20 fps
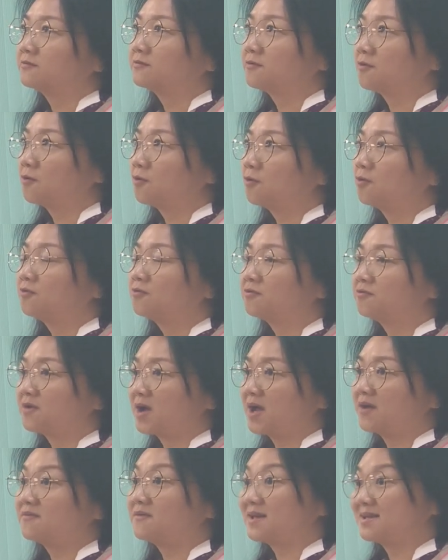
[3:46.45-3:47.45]
4,
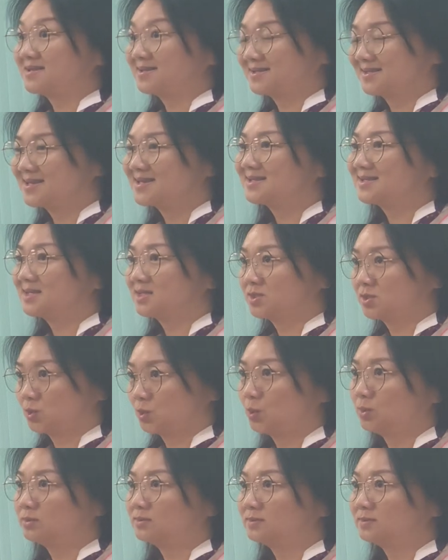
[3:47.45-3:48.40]
5, and 6 years old.